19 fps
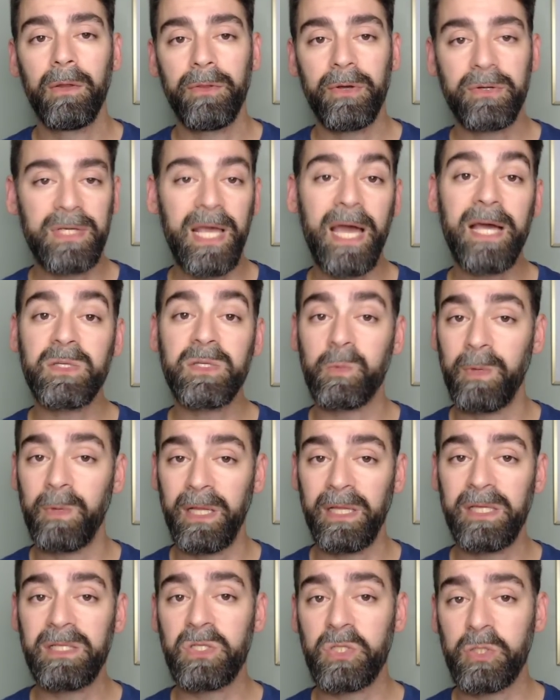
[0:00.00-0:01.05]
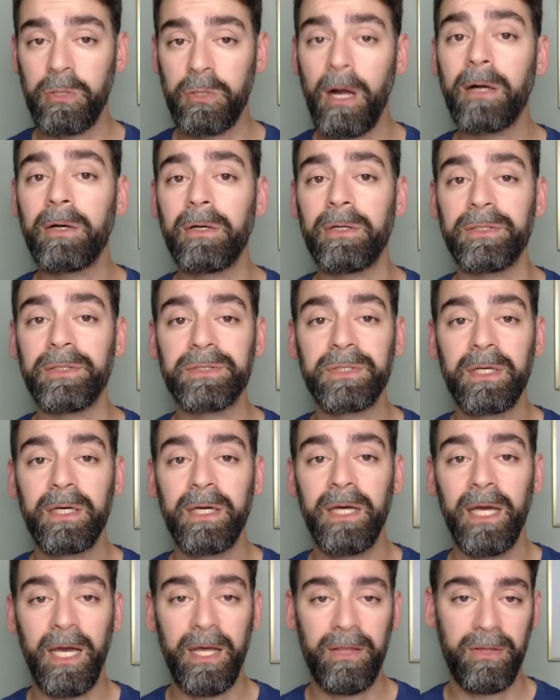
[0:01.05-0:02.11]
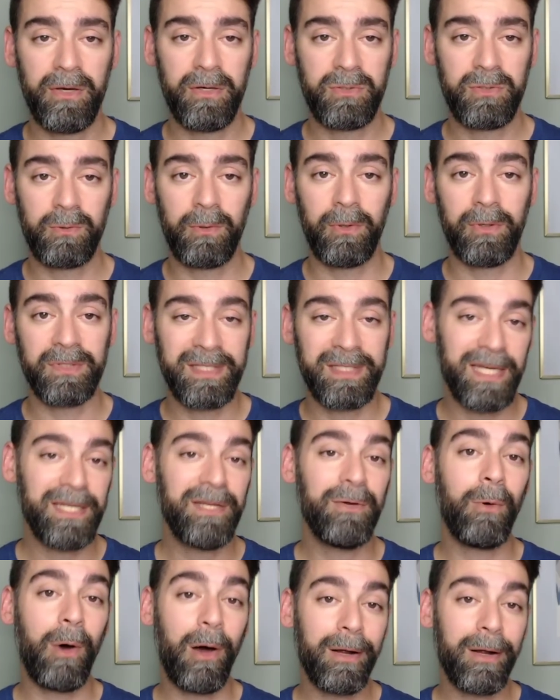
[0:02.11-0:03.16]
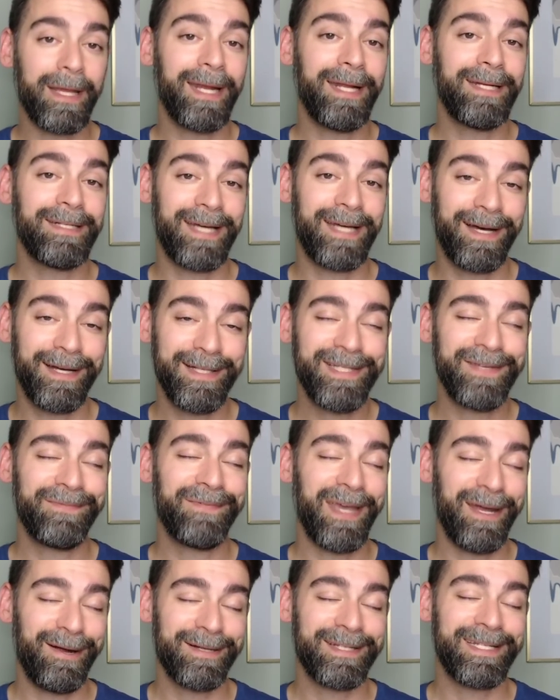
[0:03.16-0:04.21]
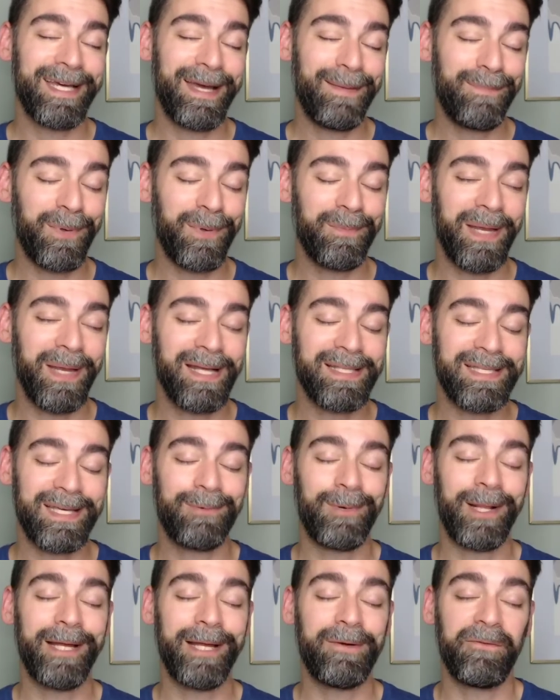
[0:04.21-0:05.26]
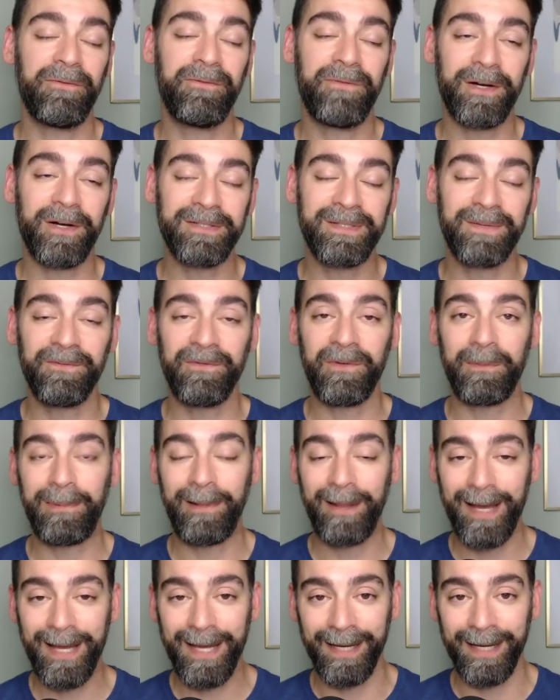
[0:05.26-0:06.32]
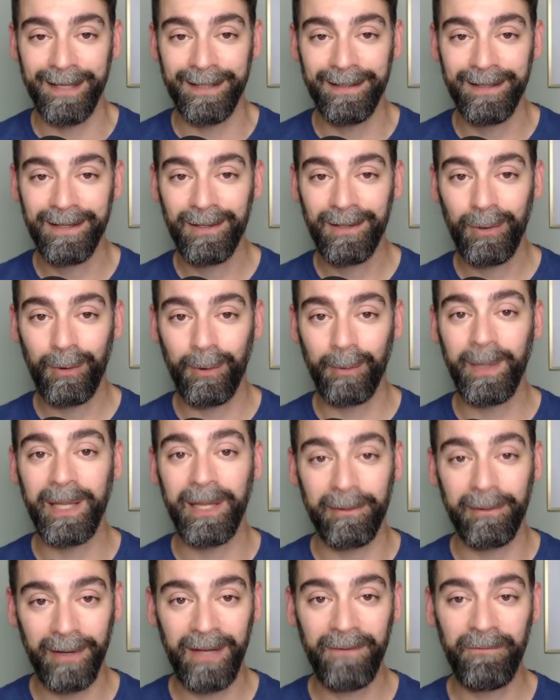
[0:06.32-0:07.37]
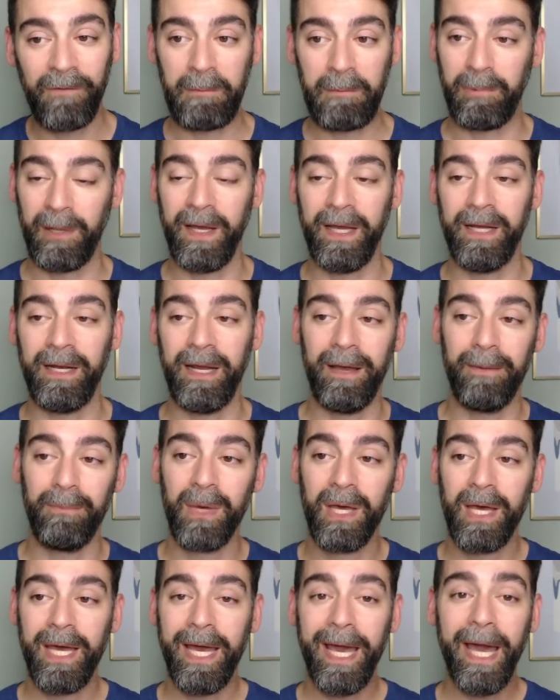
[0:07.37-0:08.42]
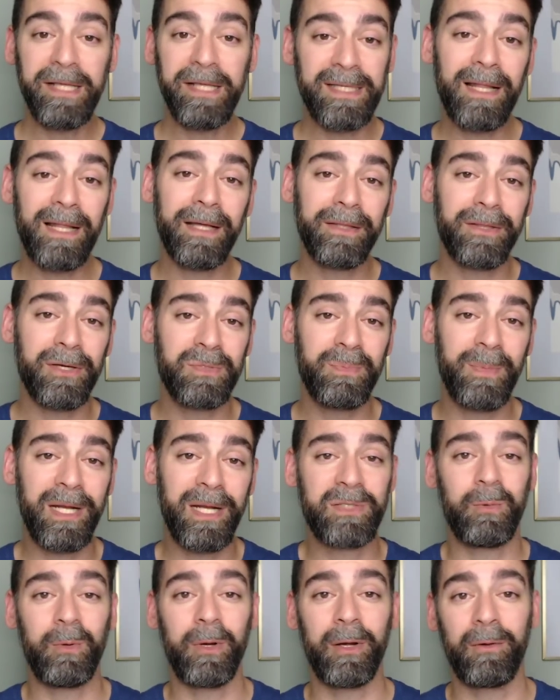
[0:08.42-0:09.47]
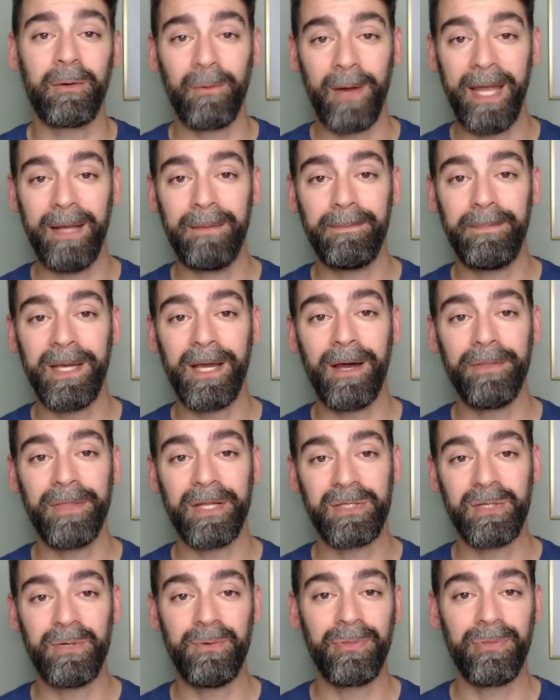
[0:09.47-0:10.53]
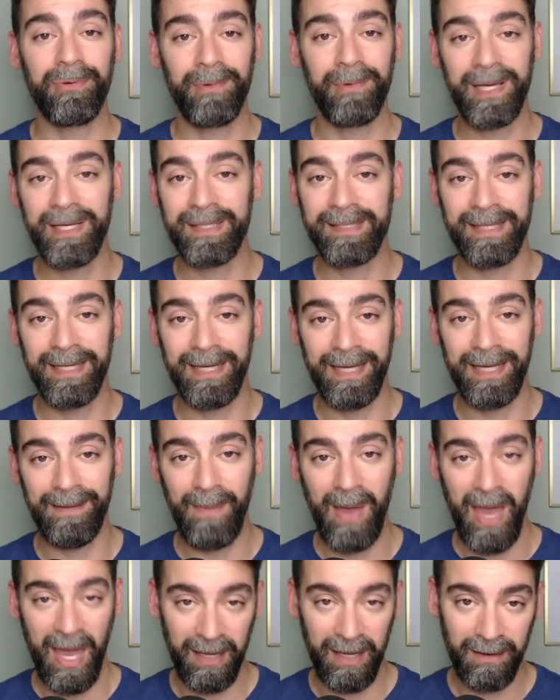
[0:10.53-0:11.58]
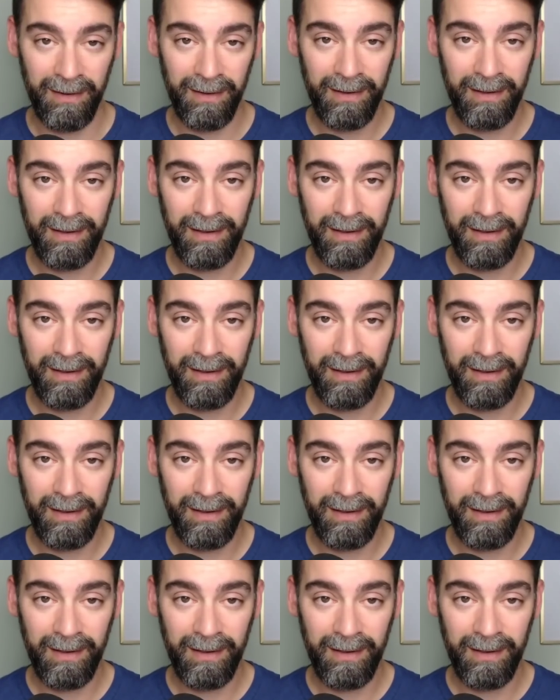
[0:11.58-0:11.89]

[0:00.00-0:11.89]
Those guys really struggled in those roles. Then you are getting tons of Garrett Temple minutes, and while I don't fault him for playing, or Willie Green for playing him, it's not like those minutes were great beyond the 2 threes that he made.